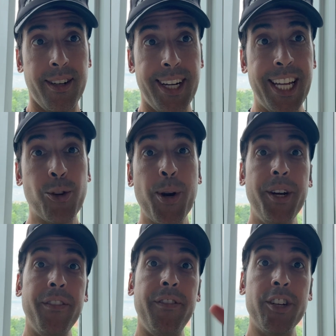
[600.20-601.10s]
and you created
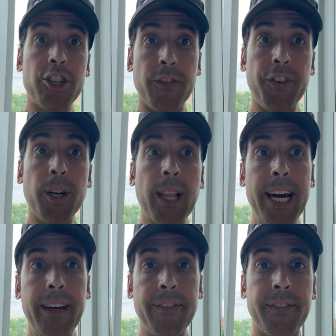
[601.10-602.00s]
a vision for your
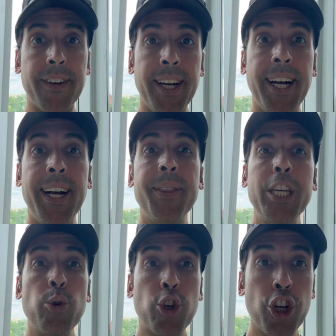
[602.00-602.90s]
life that
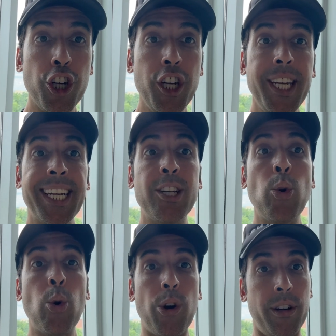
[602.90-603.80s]
you couldn't
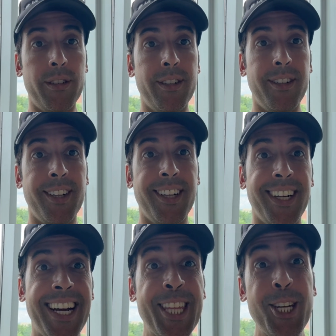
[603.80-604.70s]
ignore.
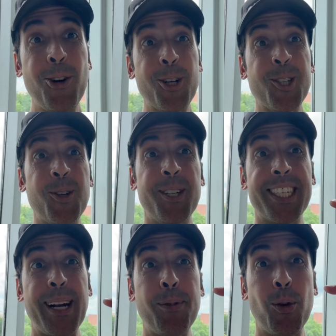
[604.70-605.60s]
And then you also
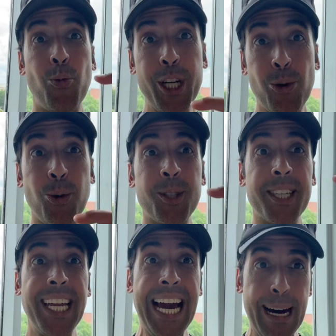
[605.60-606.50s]
set up the rituals and
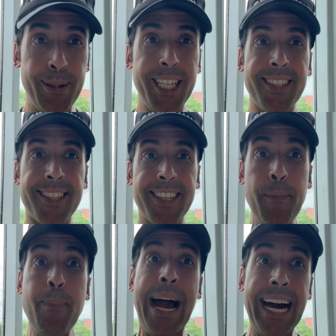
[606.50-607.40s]
habits
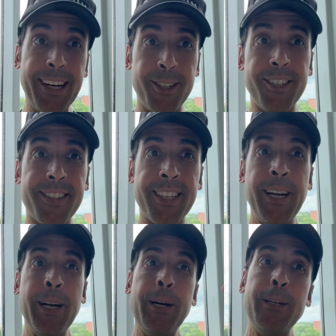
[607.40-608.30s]
and patterns
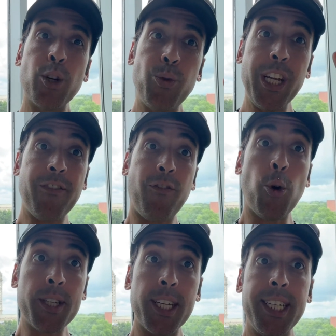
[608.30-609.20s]
to
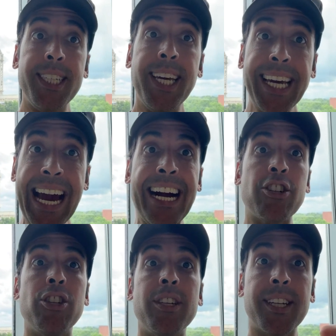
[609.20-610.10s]
reinforce it and take
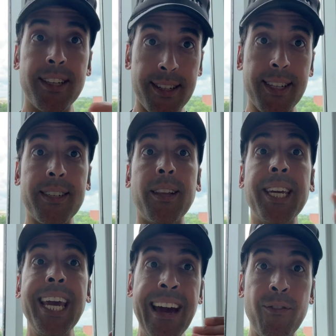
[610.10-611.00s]
action consistently
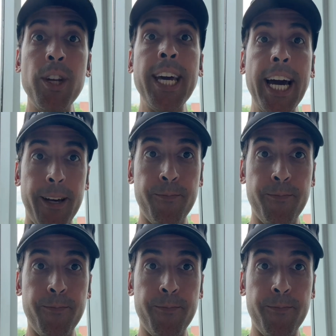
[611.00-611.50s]
every day.